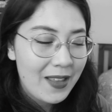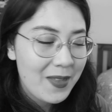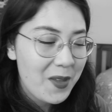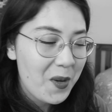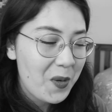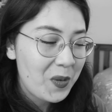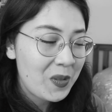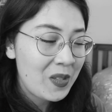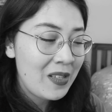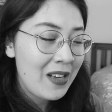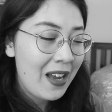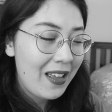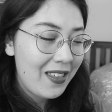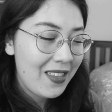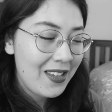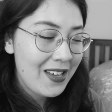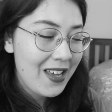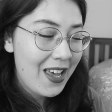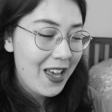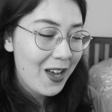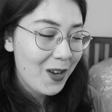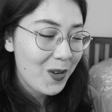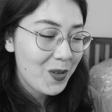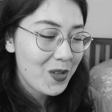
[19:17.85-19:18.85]
There was
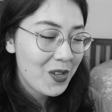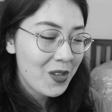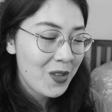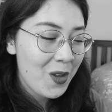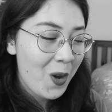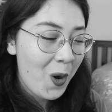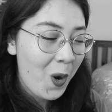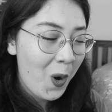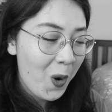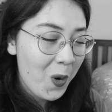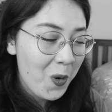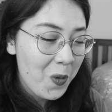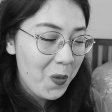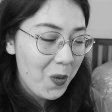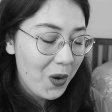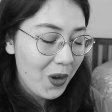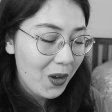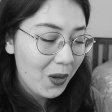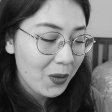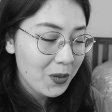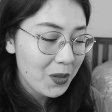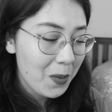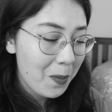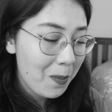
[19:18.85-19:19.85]
nothing else in the whole
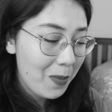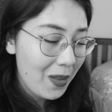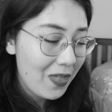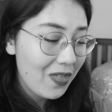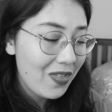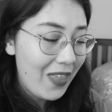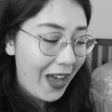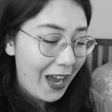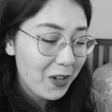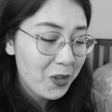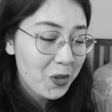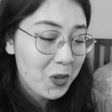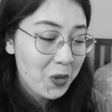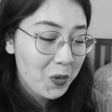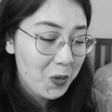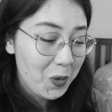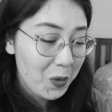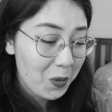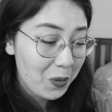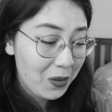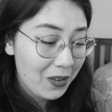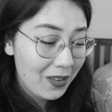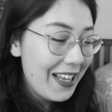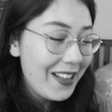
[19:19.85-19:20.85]
world but that
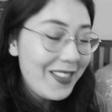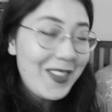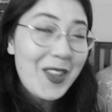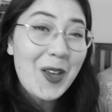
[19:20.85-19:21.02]
truth.